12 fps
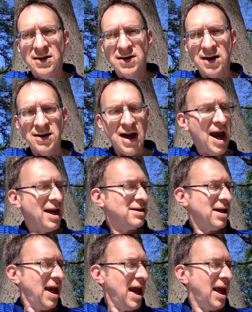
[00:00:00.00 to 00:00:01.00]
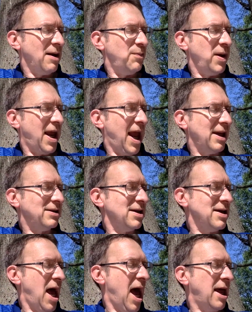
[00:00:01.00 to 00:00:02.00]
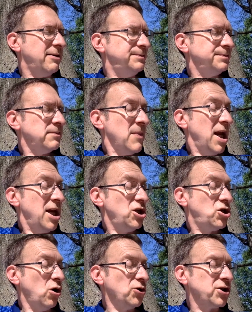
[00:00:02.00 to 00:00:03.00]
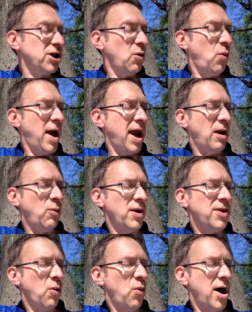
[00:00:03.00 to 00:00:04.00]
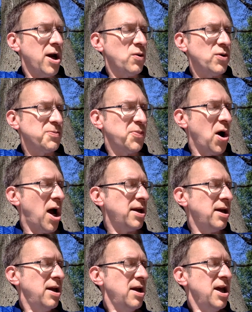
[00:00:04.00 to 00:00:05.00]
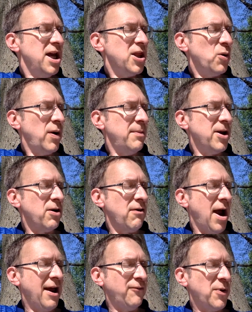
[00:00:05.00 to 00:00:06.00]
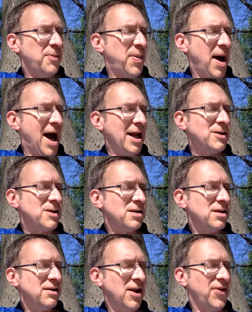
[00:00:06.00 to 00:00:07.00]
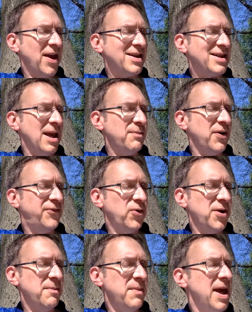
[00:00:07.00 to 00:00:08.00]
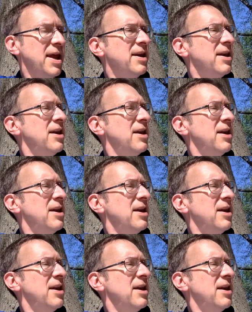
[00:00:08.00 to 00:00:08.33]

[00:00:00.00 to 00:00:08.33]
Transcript: Tendai's head began to nod. He jolted awake when the water was brought. The women arrived with pots that they set before the men.